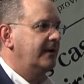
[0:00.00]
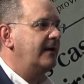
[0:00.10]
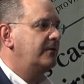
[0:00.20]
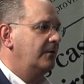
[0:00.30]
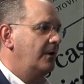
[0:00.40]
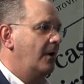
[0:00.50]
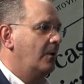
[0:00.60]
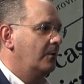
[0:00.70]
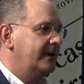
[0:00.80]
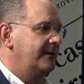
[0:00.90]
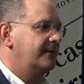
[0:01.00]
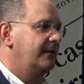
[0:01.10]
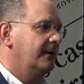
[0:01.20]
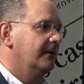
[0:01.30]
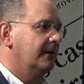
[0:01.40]
Get to know East
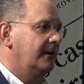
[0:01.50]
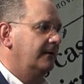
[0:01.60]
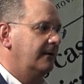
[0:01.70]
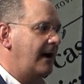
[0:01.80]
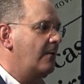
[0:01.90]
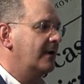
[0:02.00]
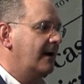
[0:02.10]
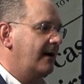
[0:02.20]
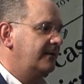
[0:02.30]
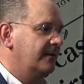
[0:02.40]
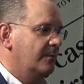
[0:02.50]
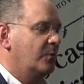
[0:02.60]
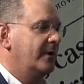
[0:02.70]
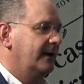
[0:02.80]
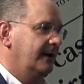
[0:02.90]
Hill and how it got to the
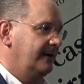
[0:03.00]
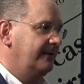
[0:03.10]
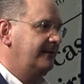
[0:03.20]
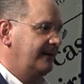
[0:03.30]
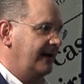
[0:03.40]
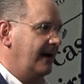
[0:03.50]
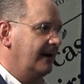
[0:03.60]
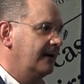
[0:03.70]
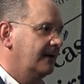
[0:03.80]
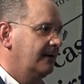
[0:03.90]
point it is today.